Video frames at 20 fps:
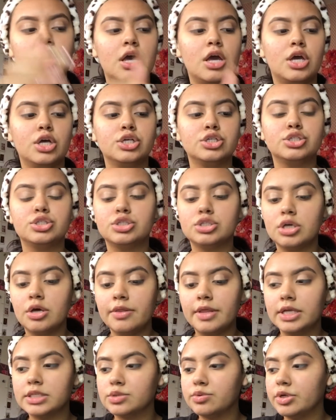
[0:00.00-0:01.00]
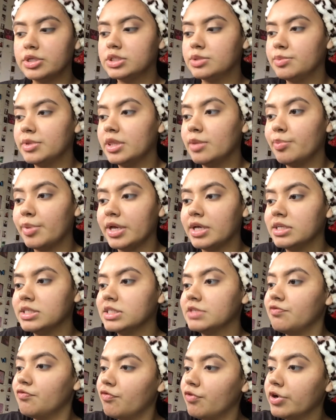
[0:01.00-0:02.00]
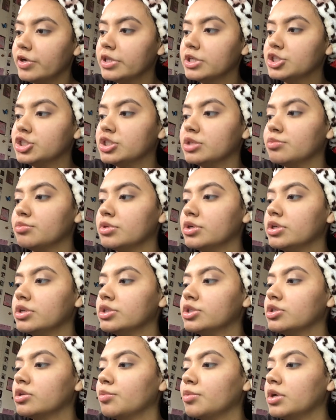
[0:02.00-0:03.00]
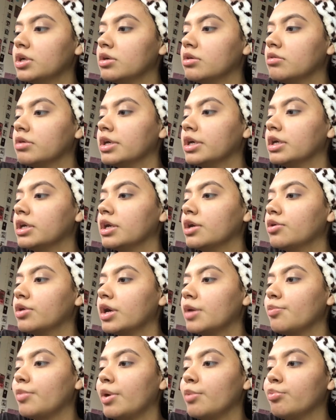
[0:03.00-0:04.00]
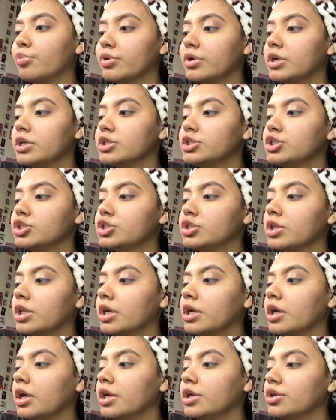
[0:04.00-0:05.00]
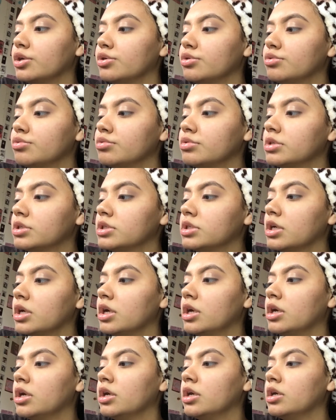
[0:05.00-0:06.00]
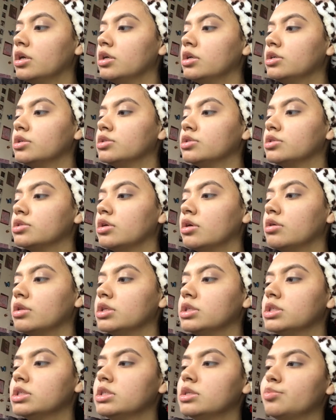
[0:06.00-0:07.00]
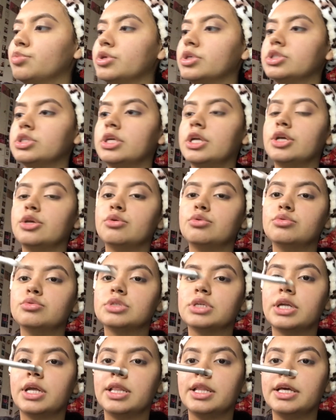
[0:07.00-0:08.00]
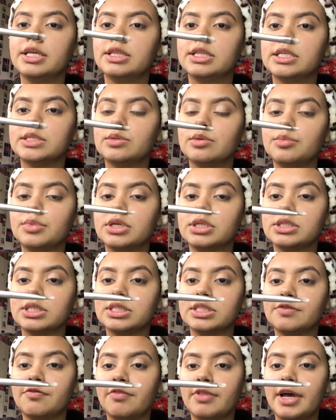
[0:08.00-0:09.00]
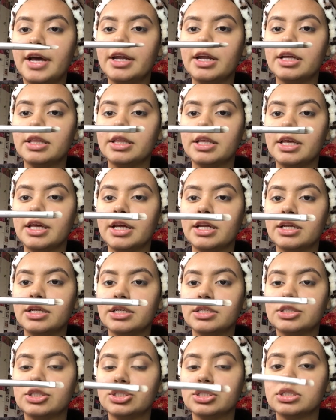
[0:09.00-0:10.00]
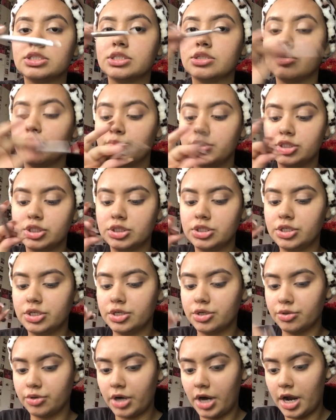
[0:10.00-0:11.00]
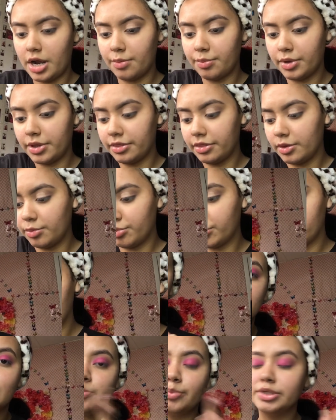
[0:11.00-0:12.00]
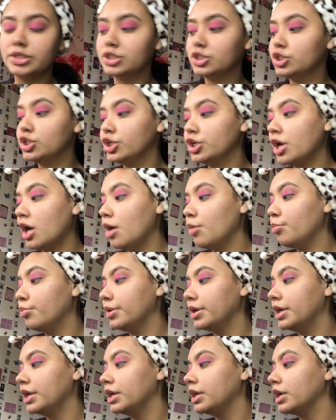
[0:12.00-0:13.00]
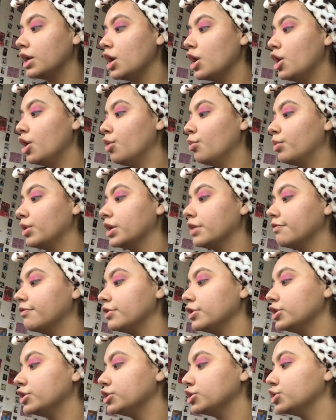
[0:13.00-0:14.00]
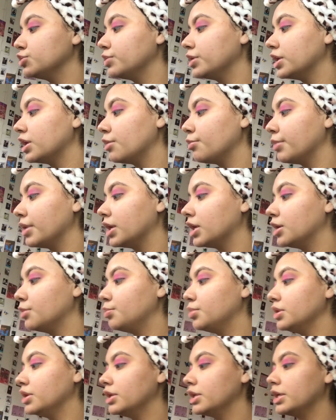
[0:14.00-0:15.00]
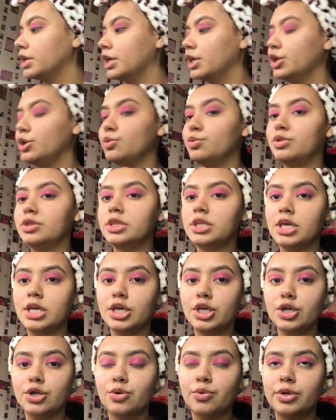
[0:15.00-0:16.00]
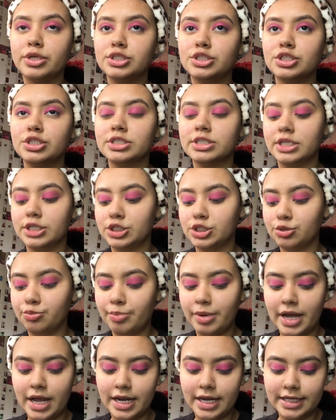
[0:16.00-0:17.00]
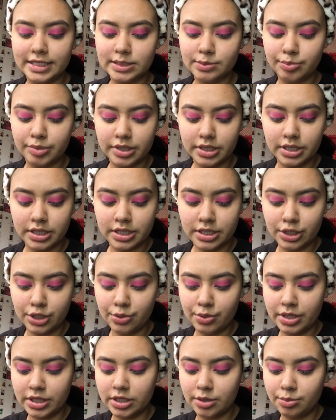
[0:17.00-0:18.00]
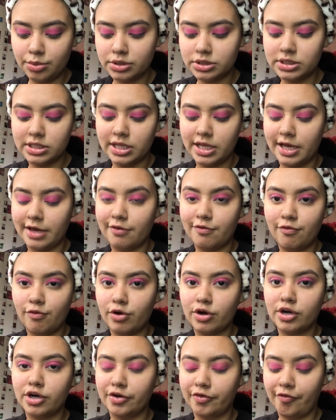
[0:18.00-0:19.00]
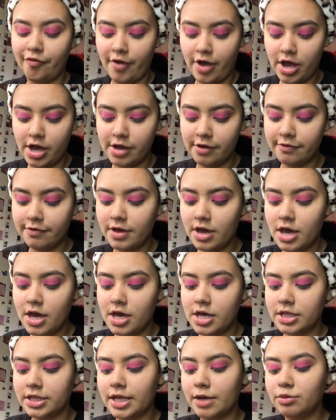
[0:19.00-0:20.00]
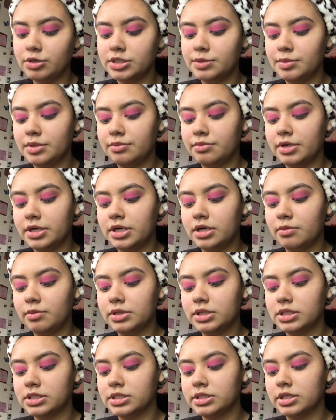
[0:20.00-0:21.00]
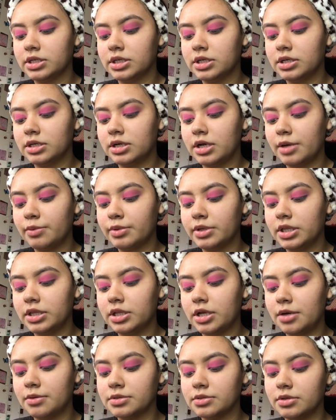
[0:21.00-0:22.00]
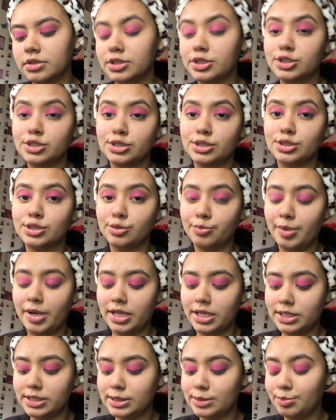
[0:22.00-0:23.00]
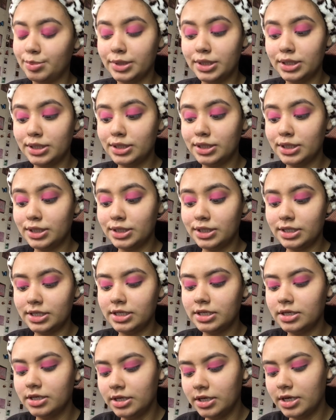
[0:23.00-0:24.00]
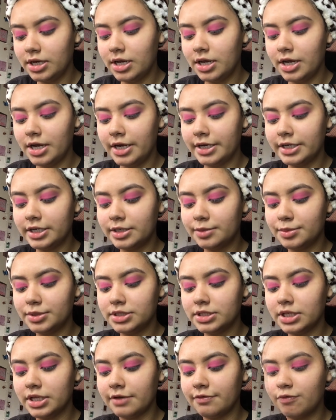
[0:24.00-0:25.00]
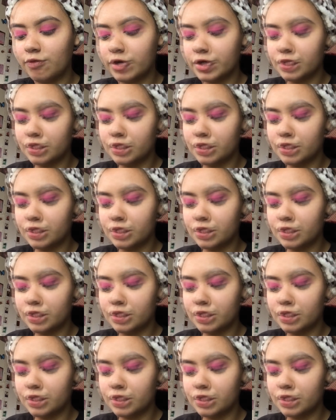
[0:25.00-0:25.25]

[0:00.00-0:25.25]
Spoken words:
So that's going to be the base for the shimmer. So I'm gonna go ahead and grab my brush that I use. So this is the brush that I use, and I like this one because it's flat at the end and it's just so much easier to grab. I don't know if this happens to y'all, but whenever you're doing a makeup look and you think you're going to use like 2 palettes but you end up using like 4 or 5, that was me right now with this look. I really thought I was going to use 2 palettes, but I ended up using like 4.